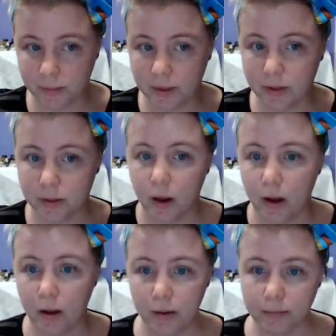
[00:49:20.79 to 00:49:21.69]
This is
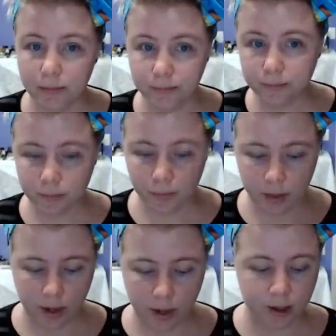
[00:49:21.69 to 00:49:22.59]
all
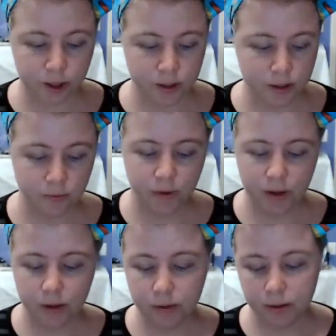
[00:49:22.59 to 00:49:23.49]
like
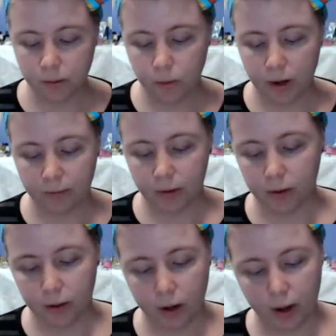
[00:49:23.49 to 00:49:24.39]
actions and feels and
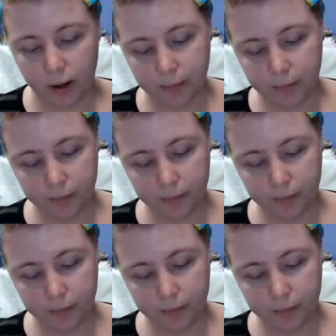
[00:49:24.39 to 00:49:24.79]
whatever.